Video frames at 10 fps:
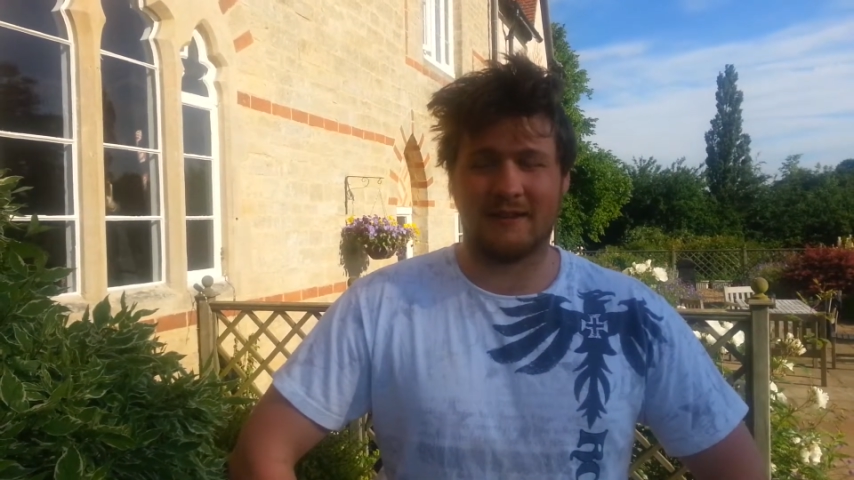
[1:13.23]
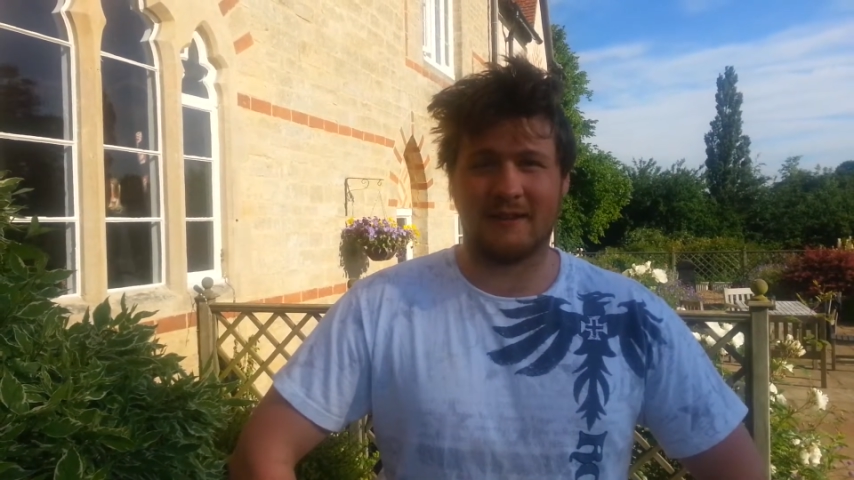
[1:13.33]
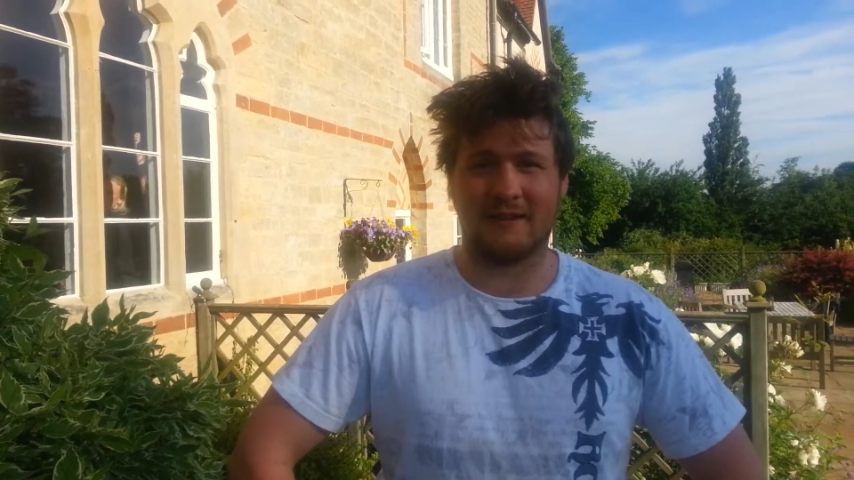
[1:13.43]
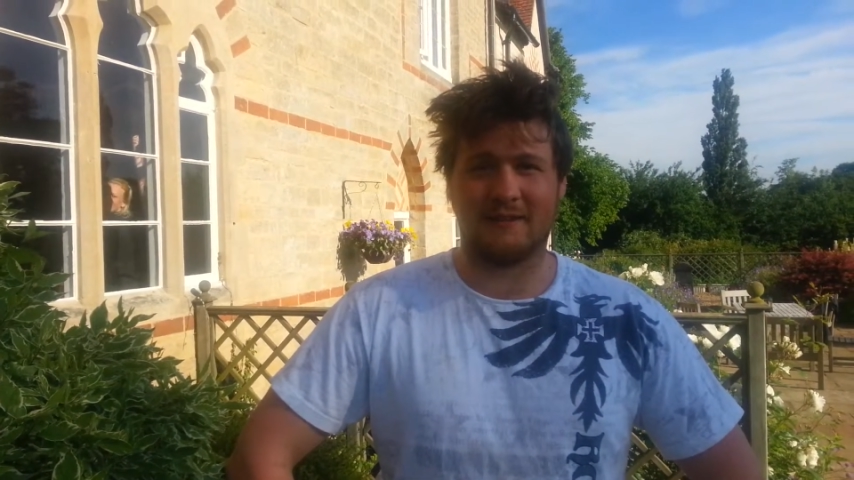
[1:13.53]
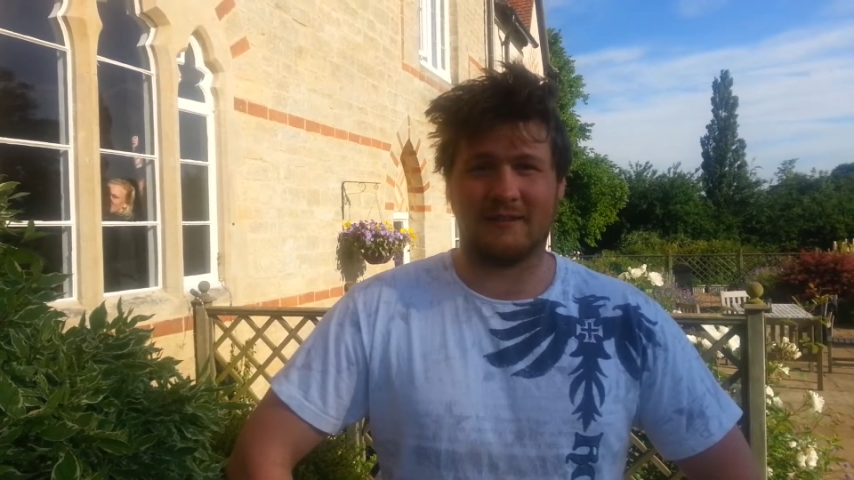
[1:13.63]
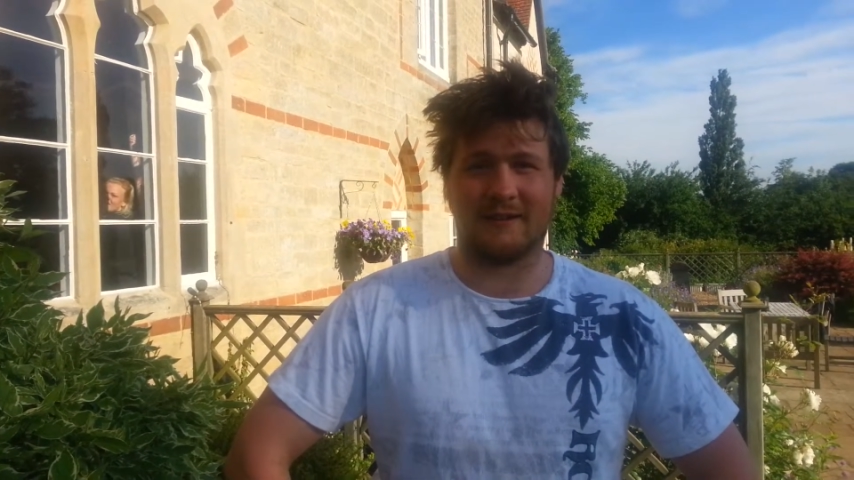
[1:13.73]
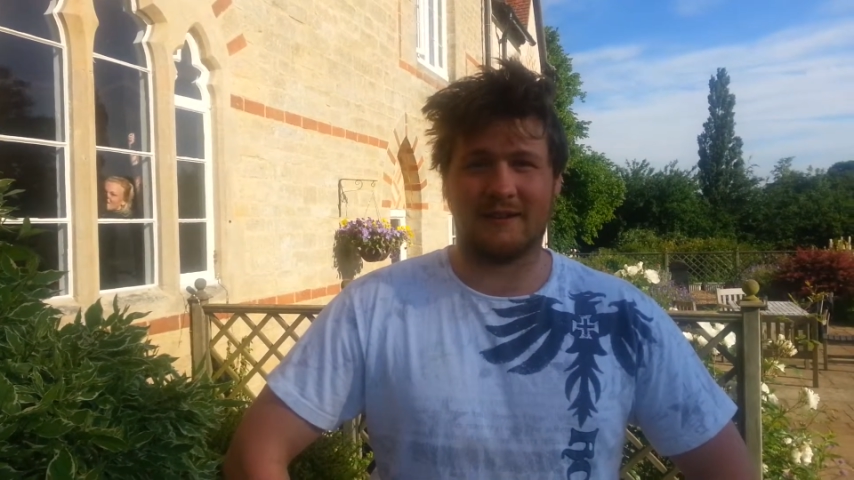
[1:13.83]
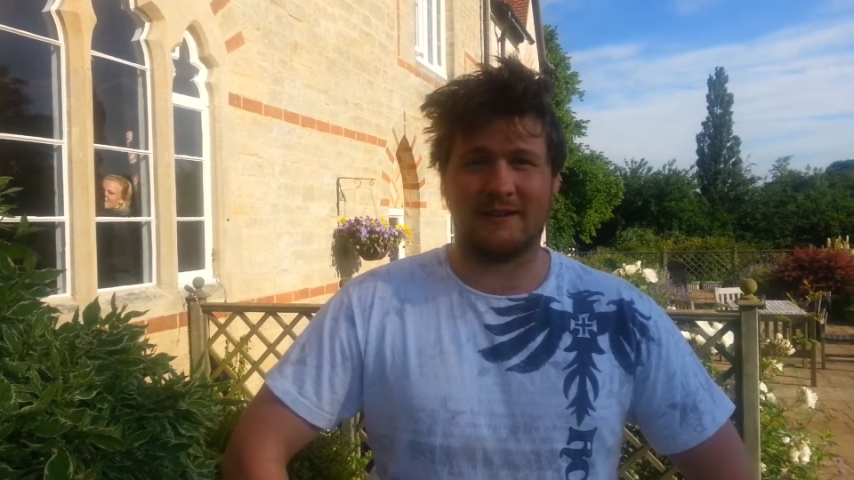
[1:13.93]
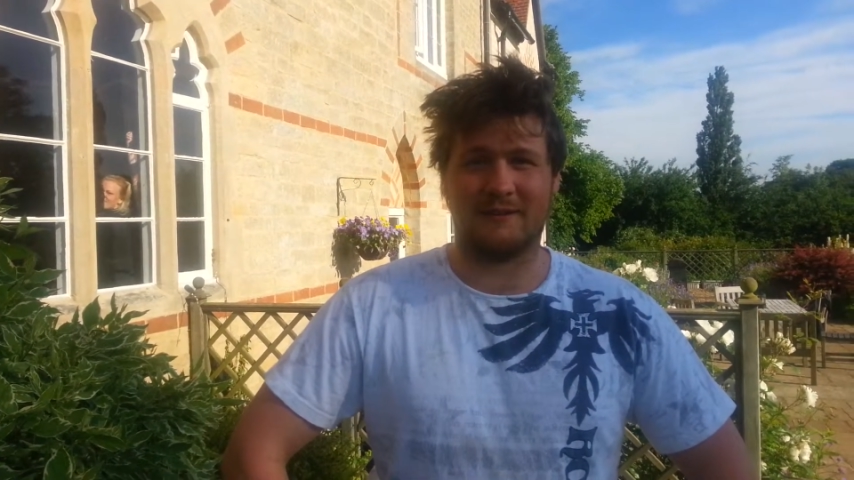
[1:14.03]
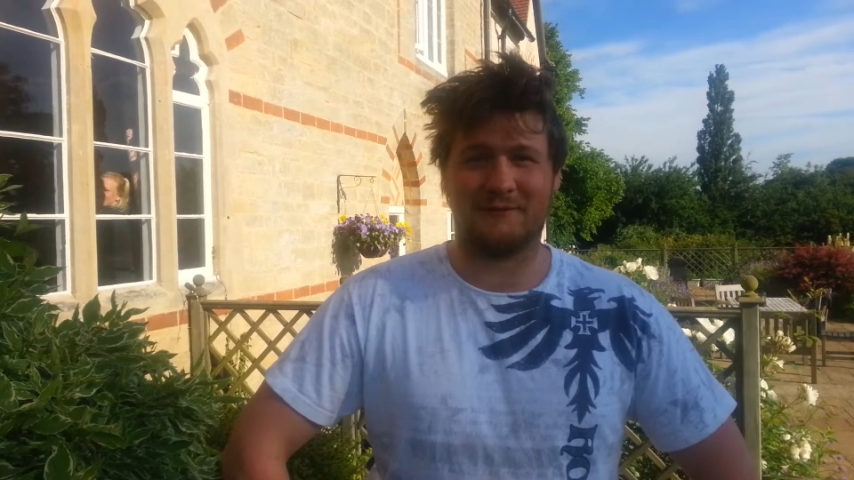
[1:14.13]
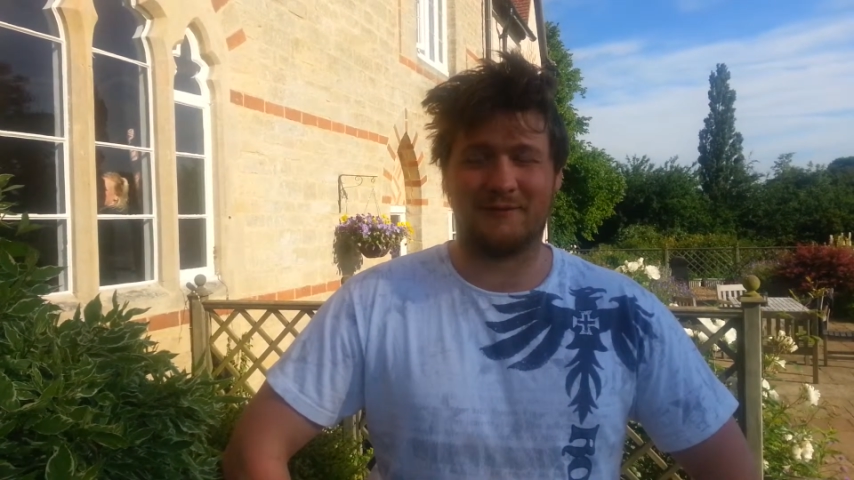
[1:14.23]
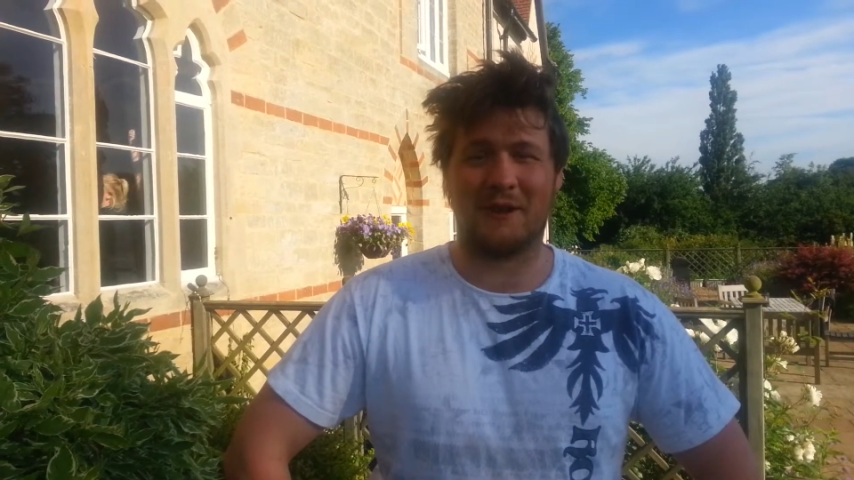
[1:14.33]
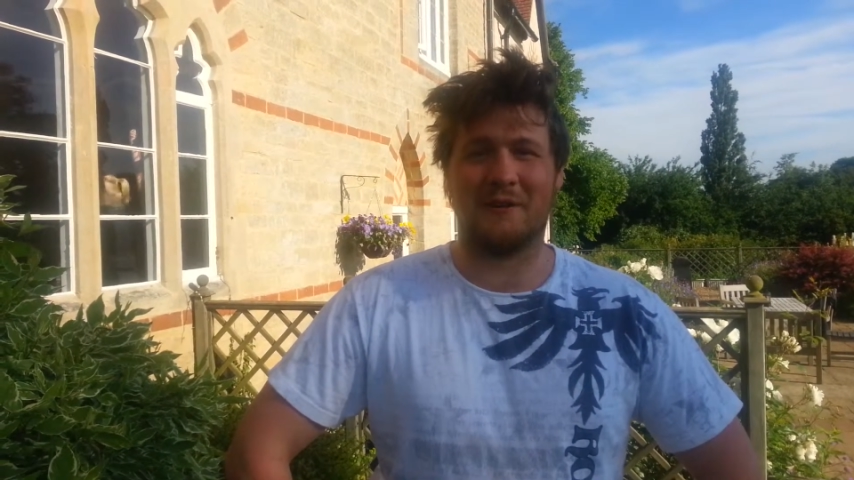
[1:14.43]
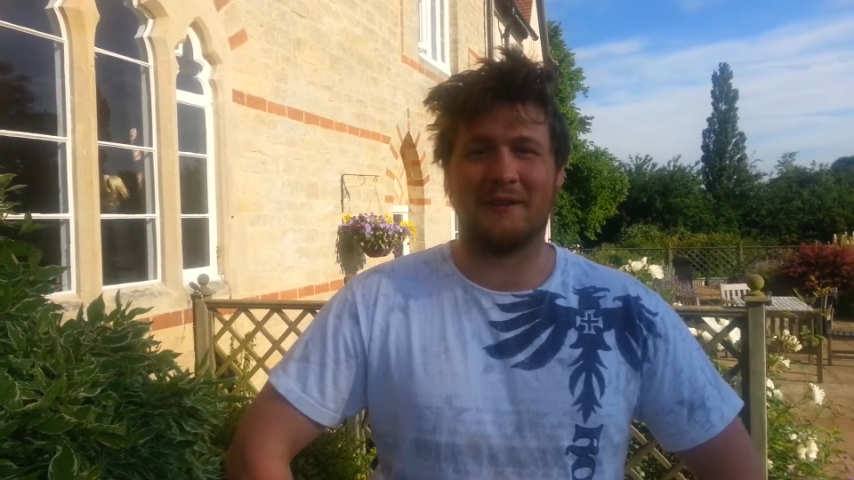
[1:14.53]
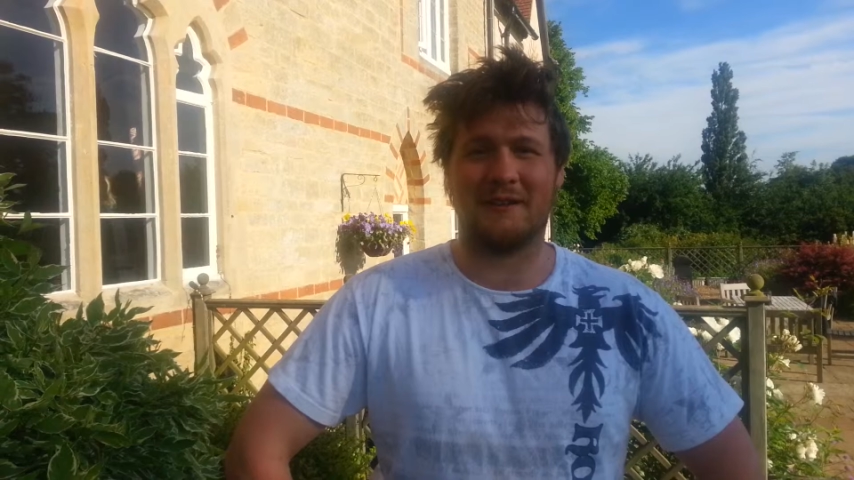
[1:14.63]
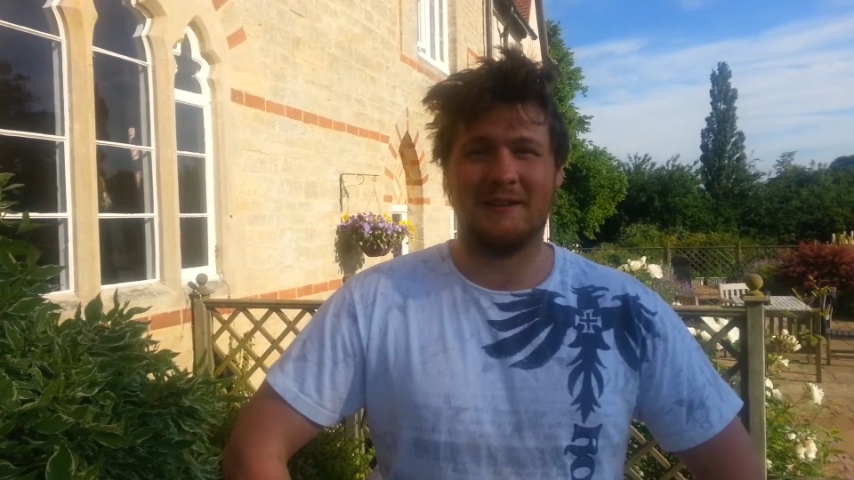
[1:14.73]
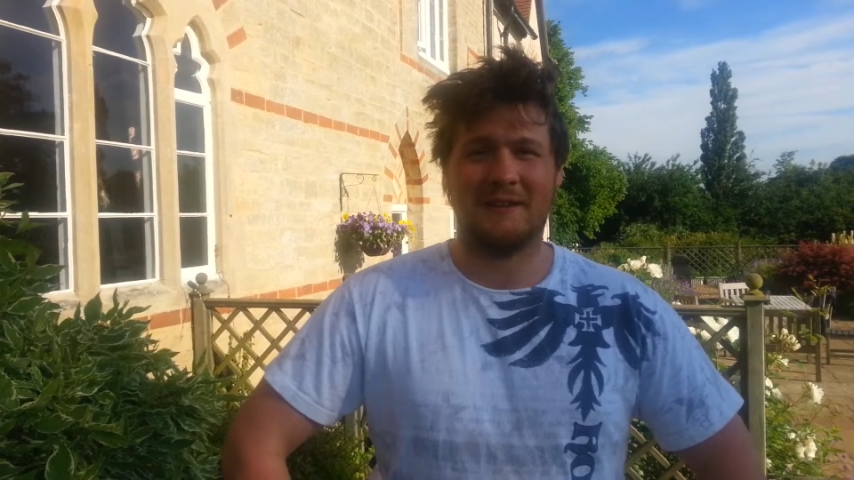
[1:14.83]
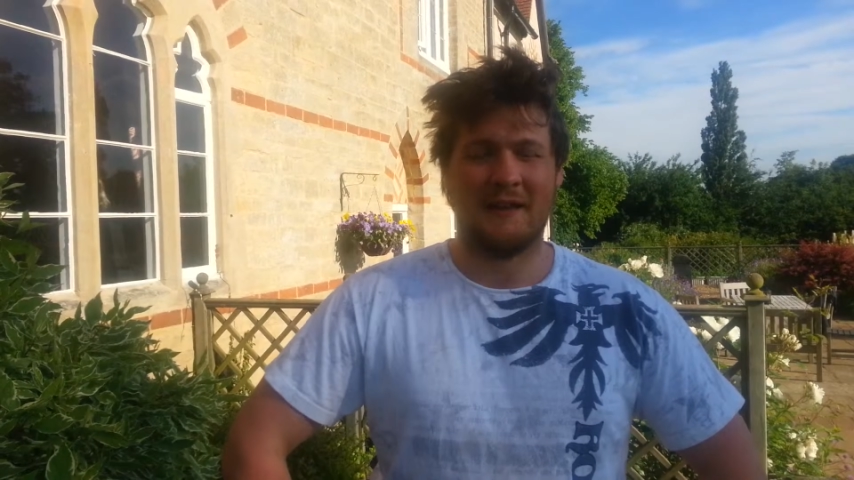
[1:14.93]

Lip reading: and very,